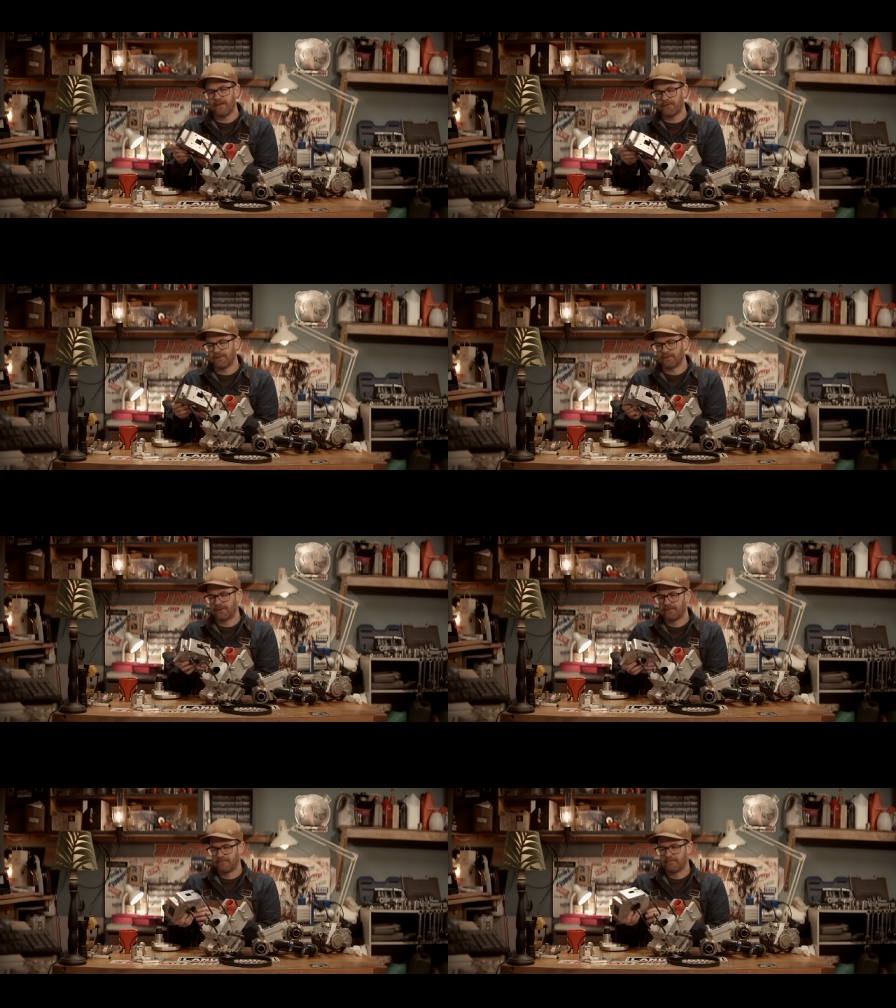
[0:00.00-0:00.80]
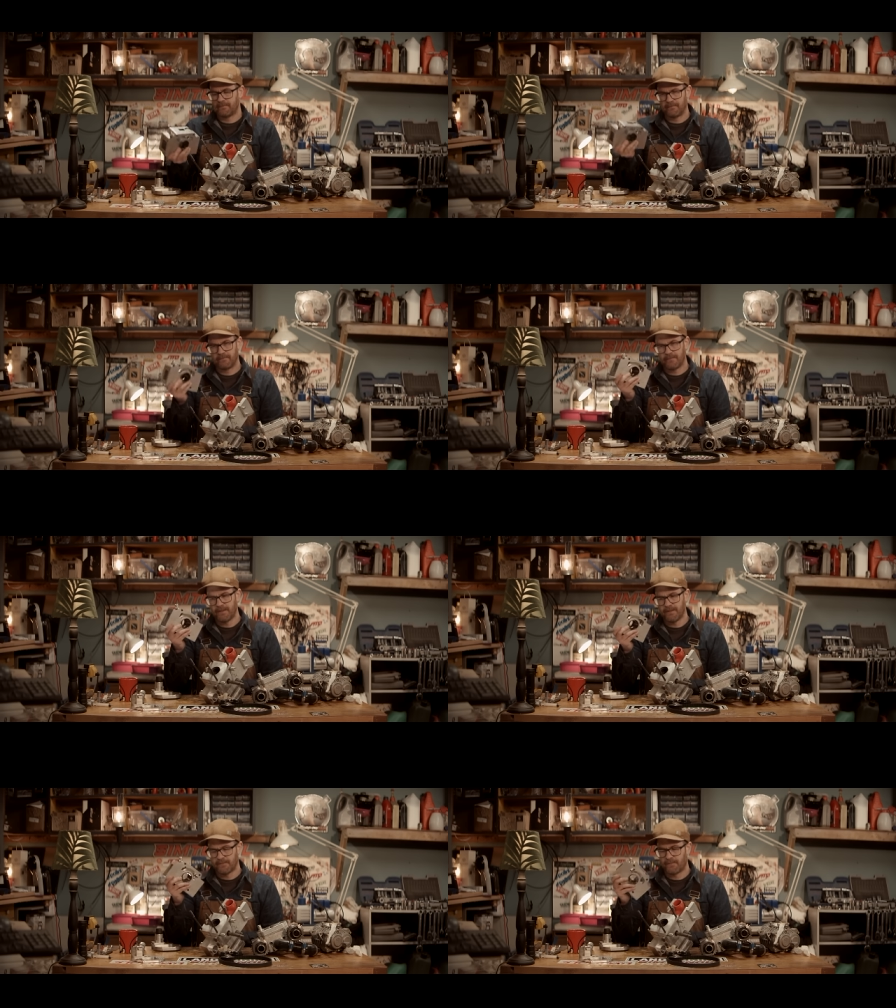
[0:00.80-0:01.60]
cages.
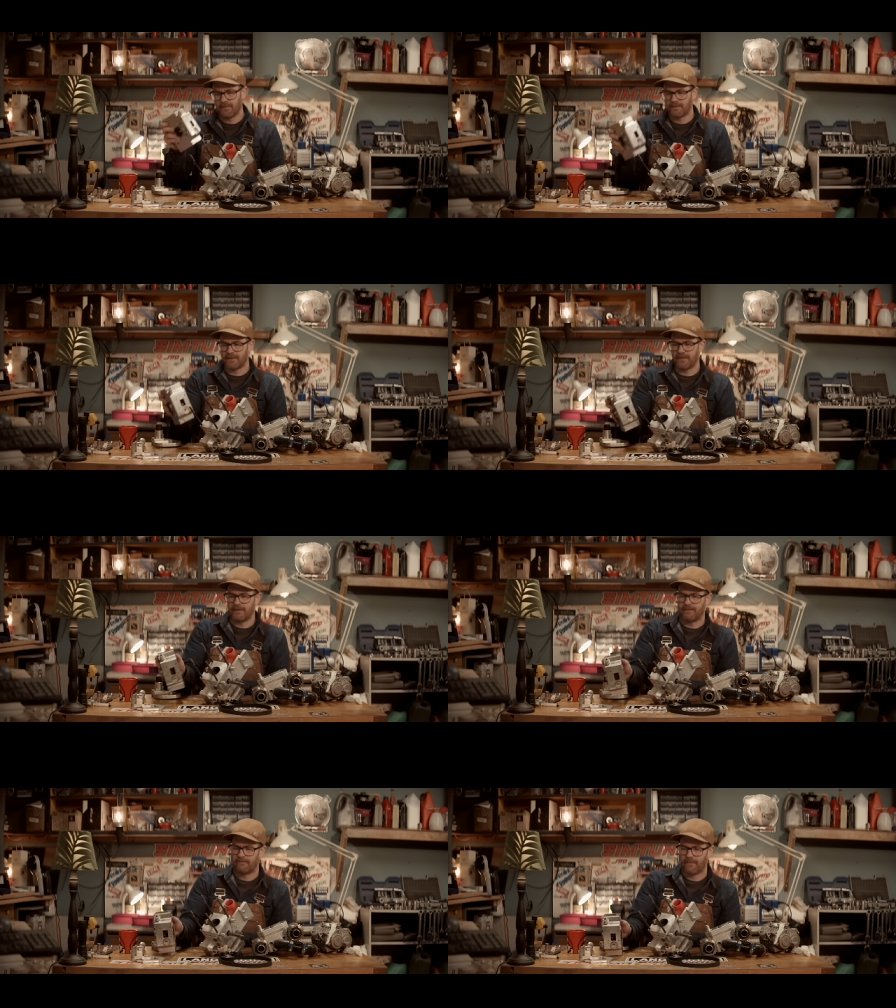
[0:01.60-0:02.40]
This is promising.